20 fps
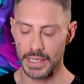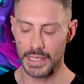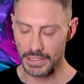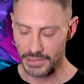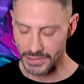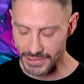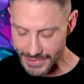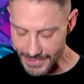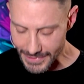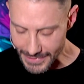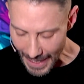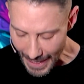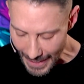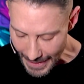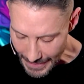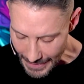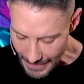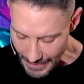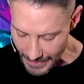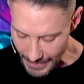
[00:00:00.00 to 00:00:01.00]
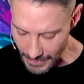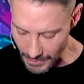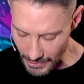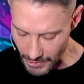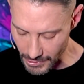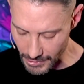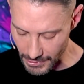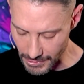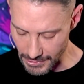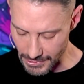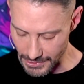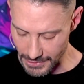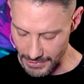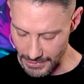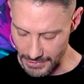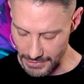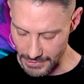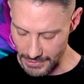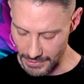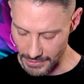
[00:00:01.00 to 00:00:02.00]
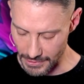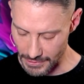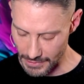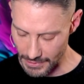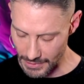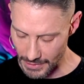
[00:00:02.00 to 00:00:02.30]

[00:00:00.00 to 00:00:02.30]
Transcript: Staying consistent.